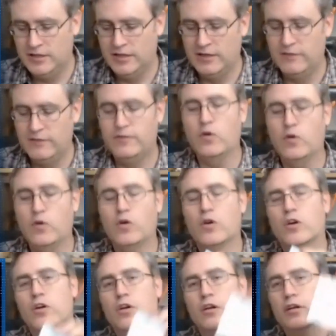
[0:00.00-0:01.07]

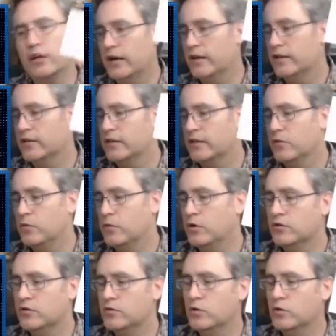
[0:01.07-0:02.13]
For that
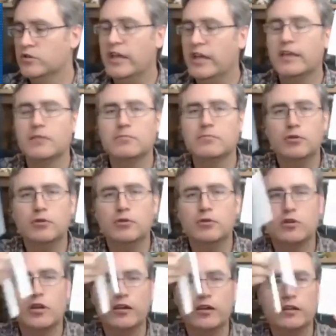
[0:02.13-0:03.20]
we'll take and put
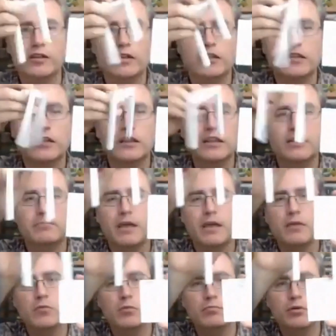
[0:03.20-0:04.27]
on a little clip,
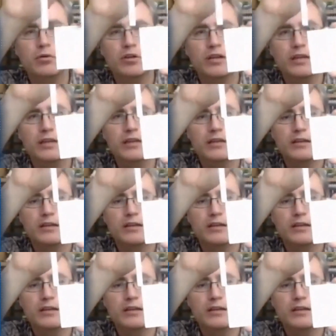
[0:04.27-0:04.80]
and we'll put it in the